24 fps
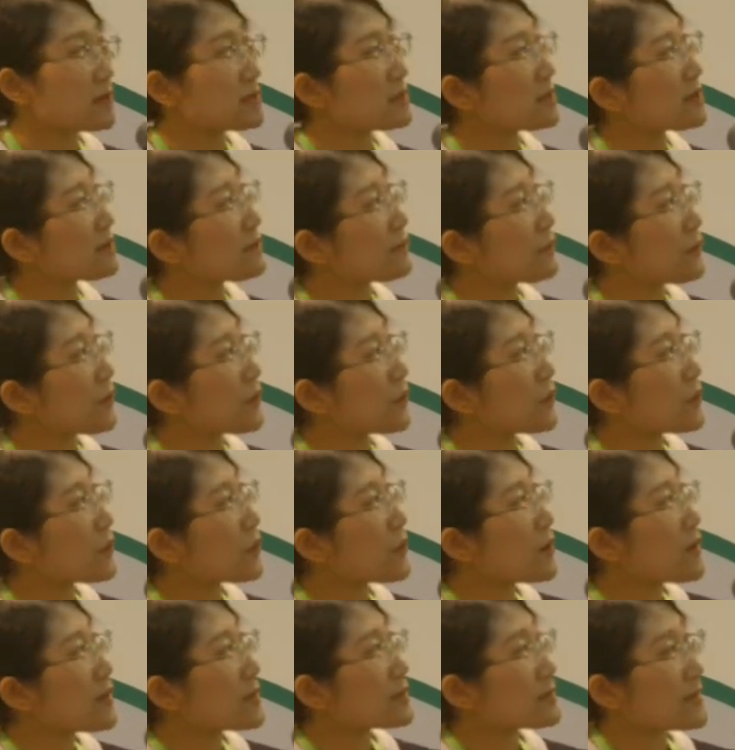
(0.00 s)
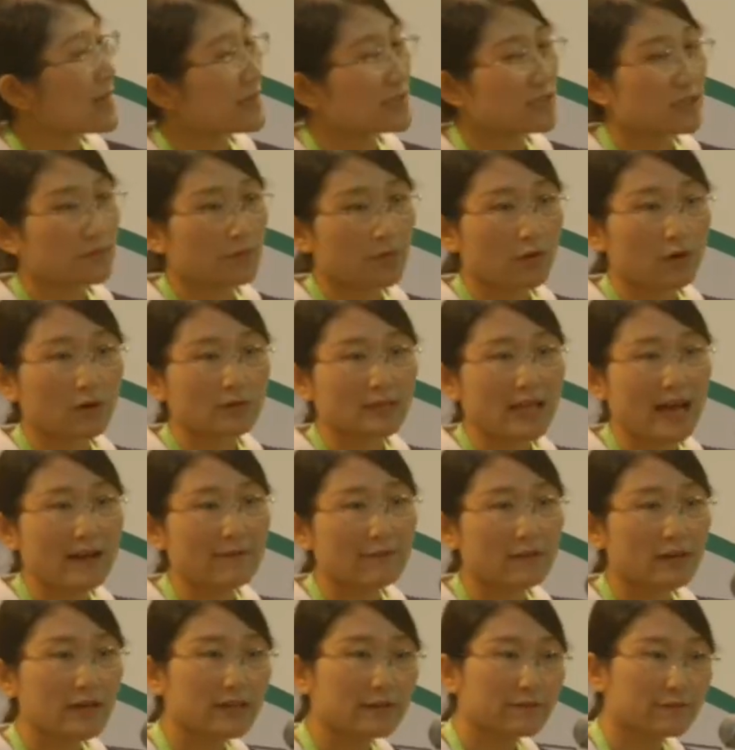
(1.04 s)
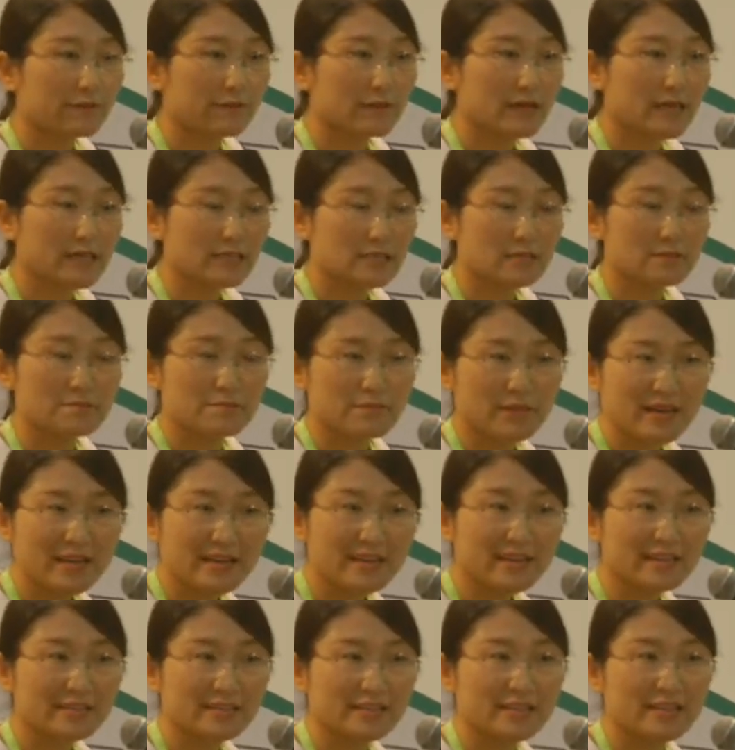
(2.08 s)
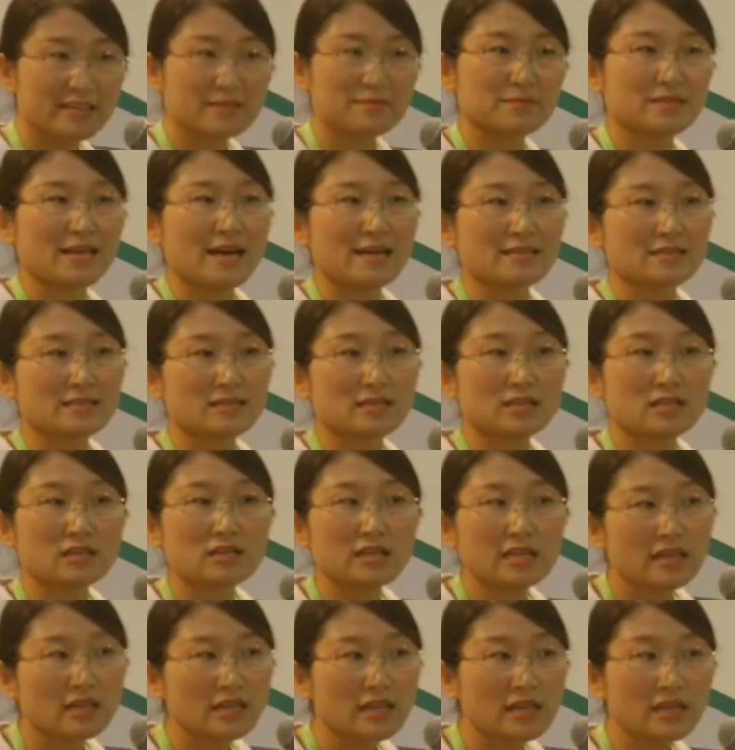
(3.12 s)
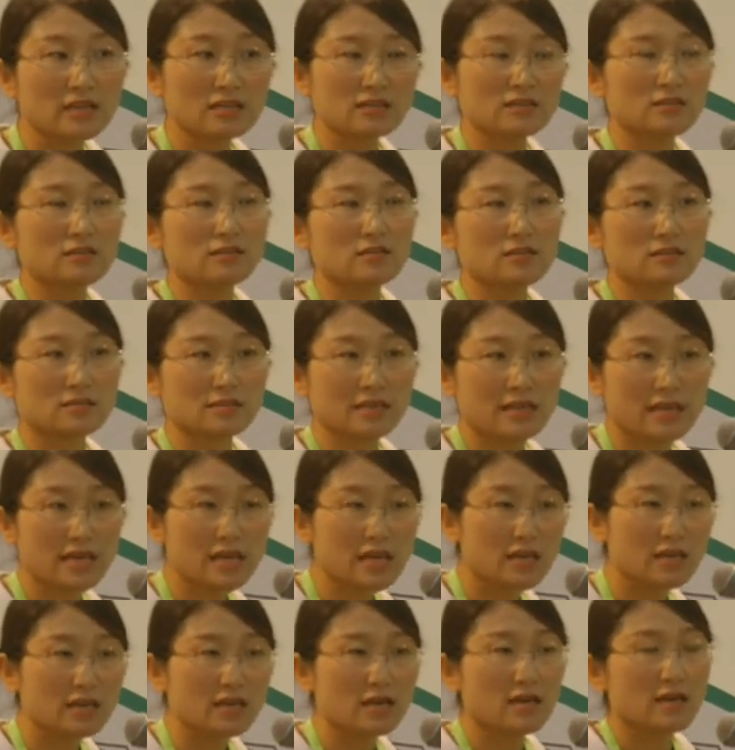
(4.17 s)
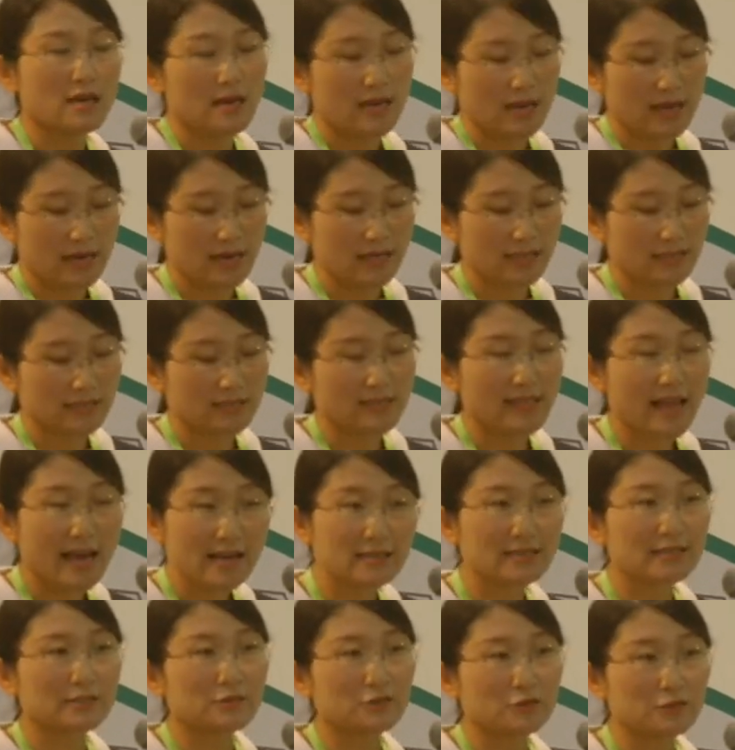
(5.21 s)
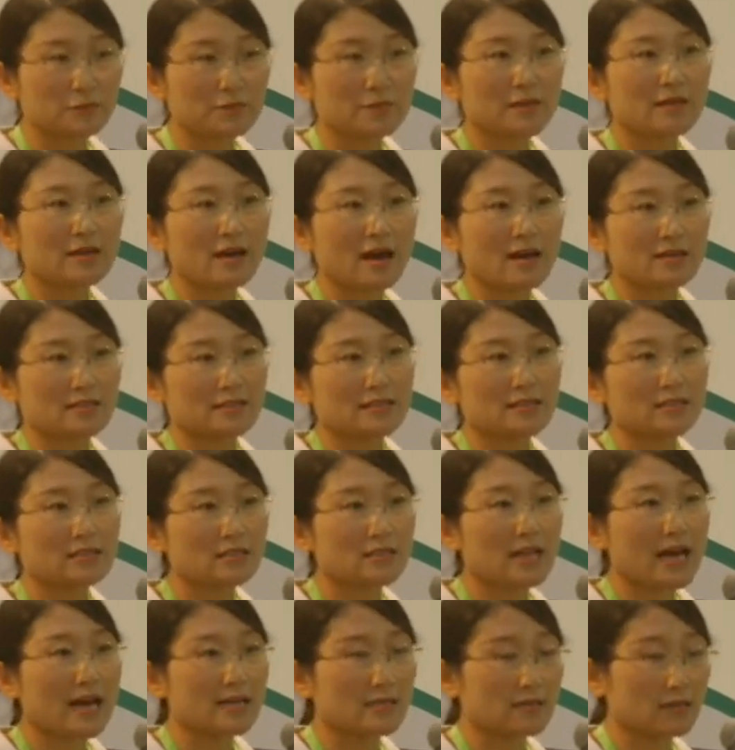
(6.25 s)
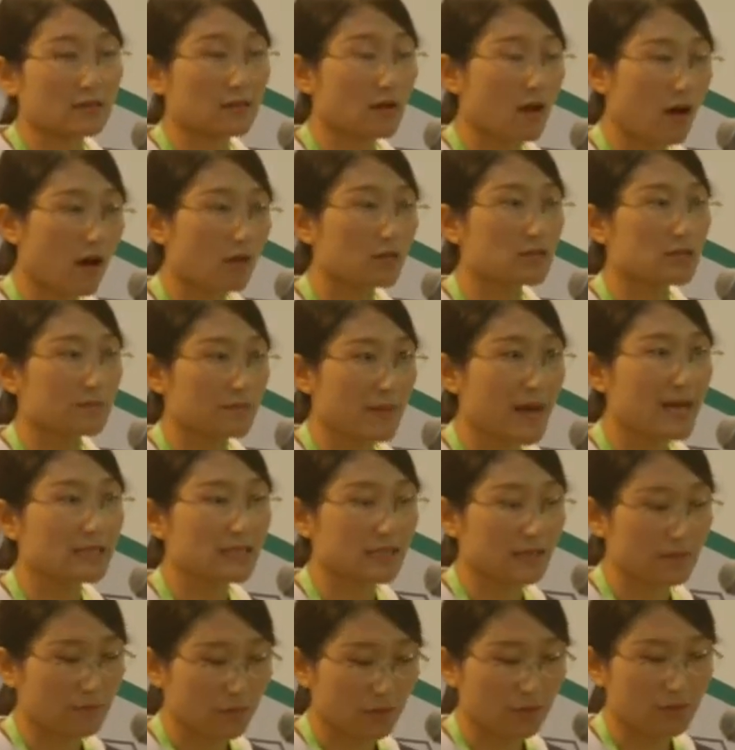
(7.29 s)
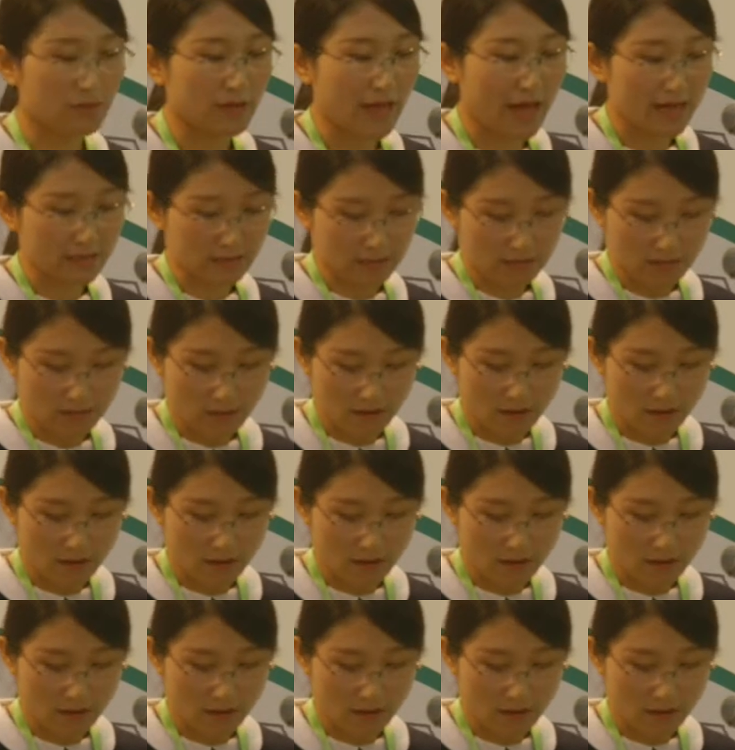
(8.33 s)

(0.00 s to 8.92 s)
Therefore, such a product, if it mainly claims as cleaning the skin, is likely to be considered as a cosmetic product.